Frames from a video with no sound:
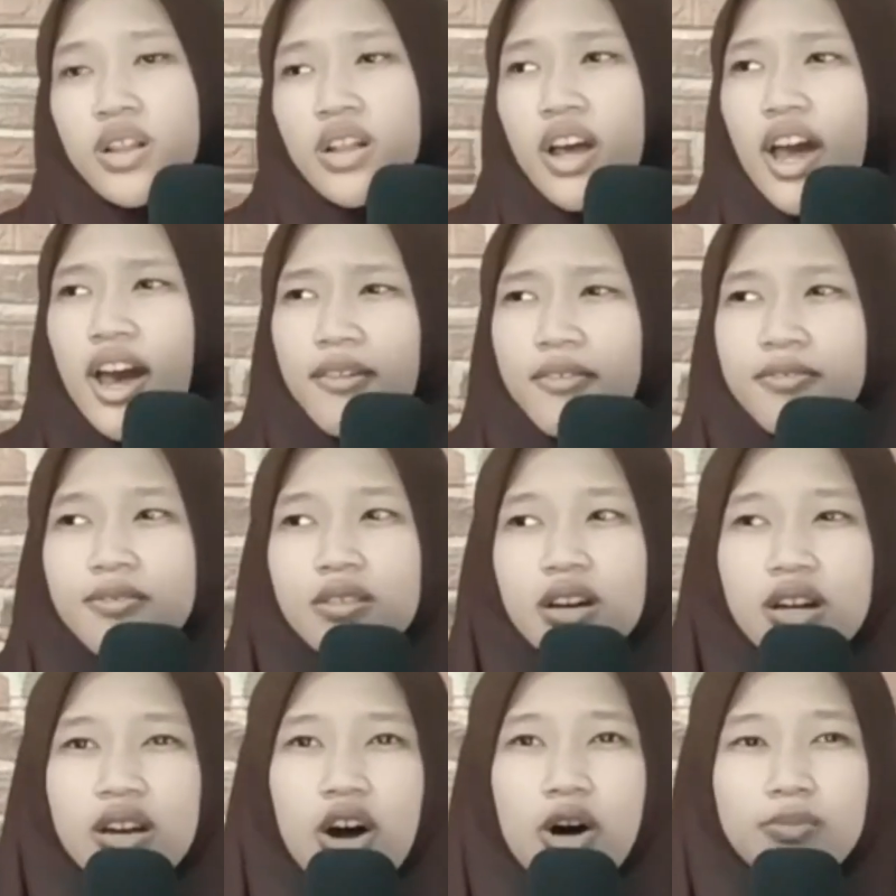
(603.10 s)
have an
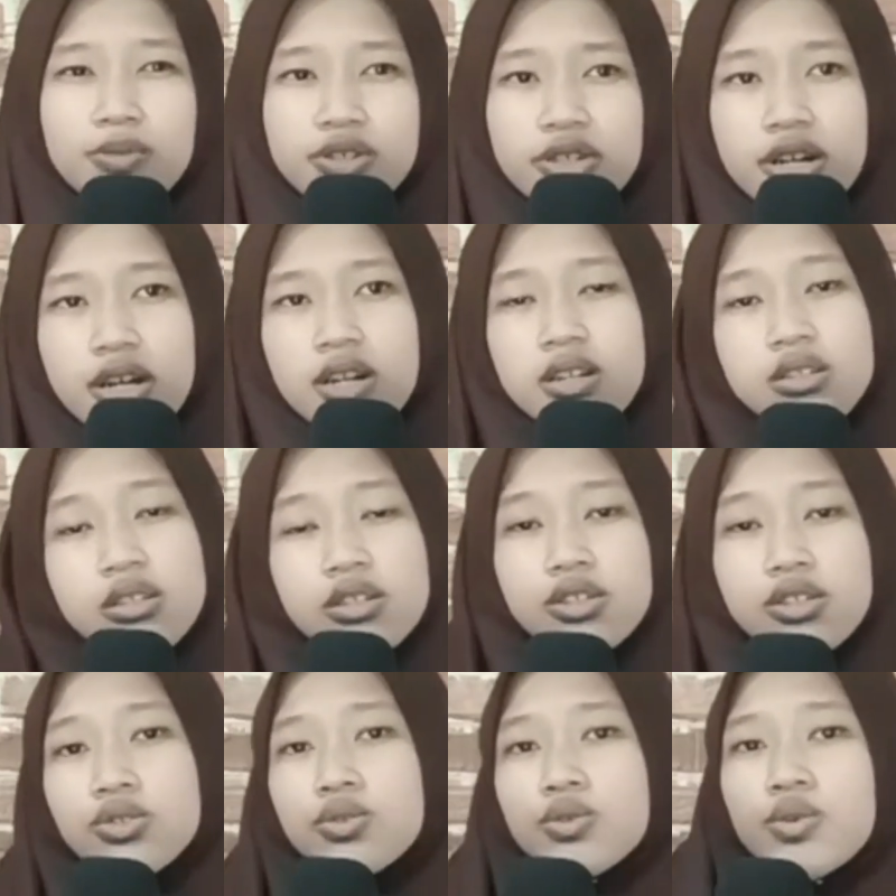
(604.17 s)
option
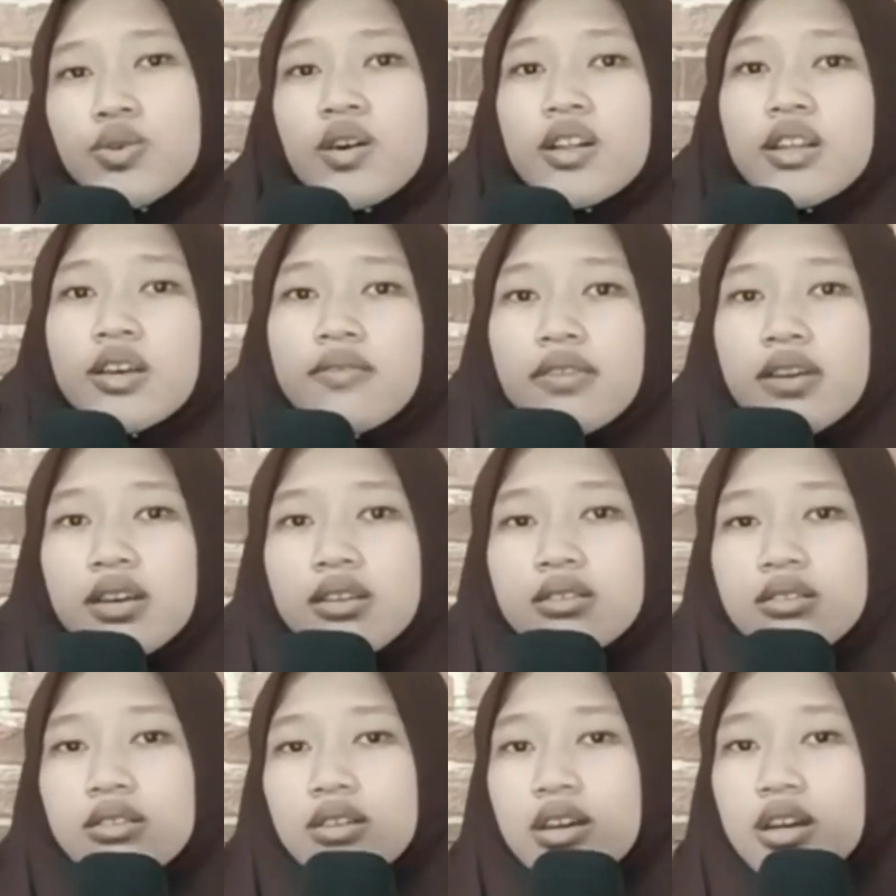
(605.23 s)
to living
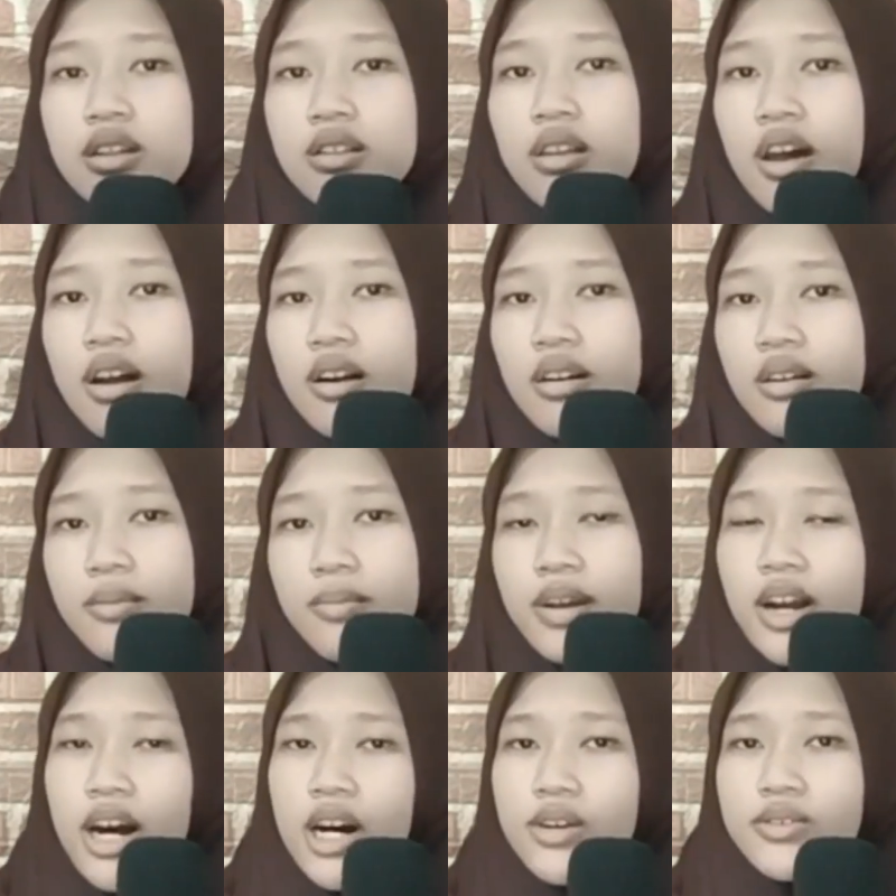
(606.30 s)
in there
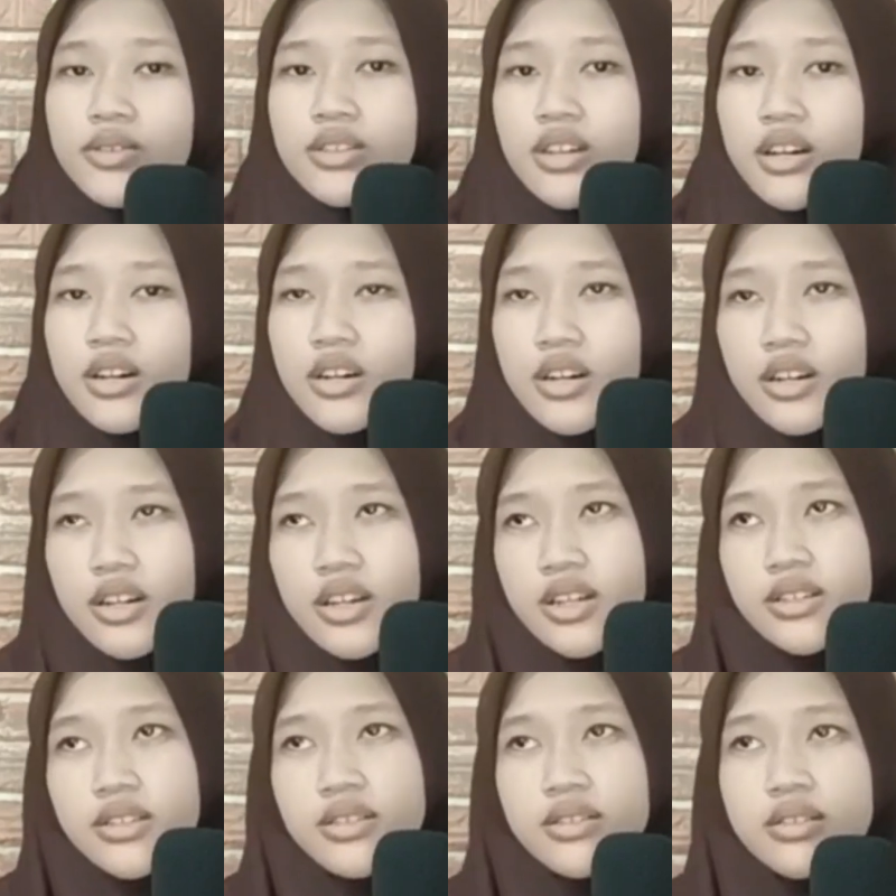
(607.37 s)
because Earth
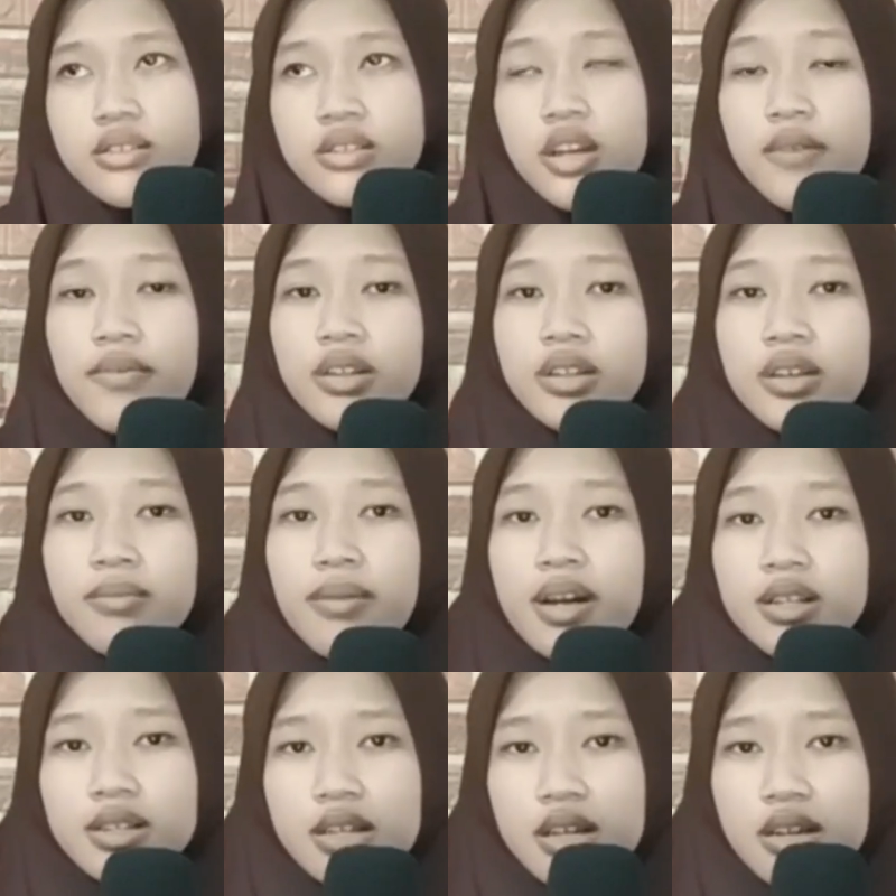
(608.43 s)
is definitely
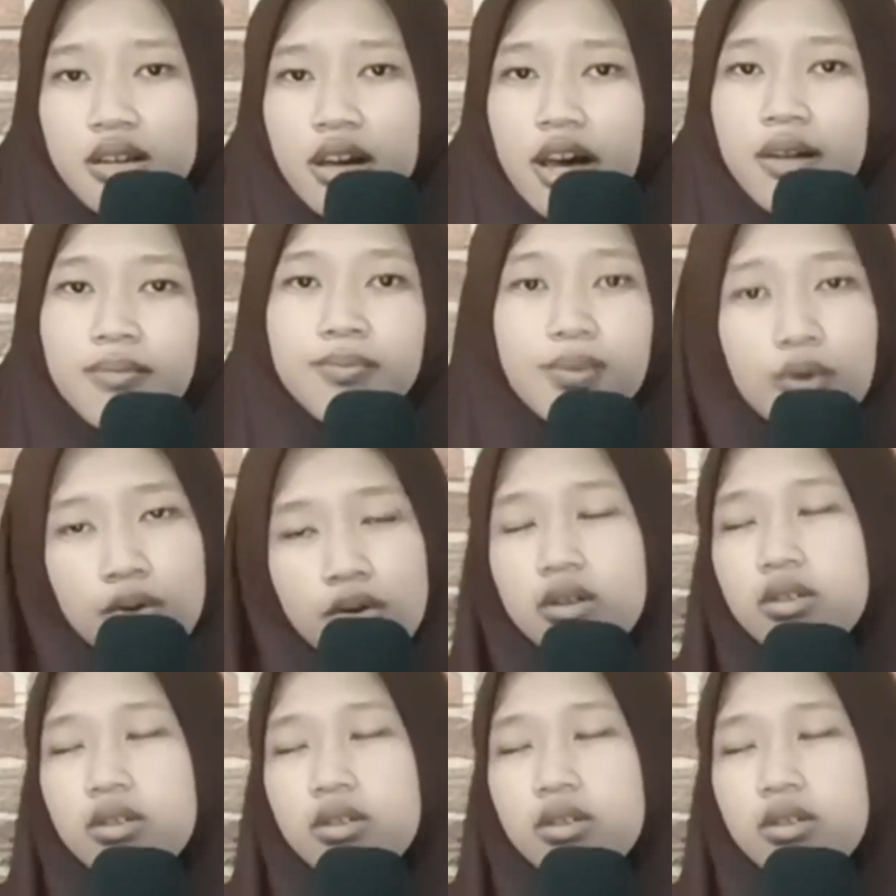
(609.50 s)
melting and broken.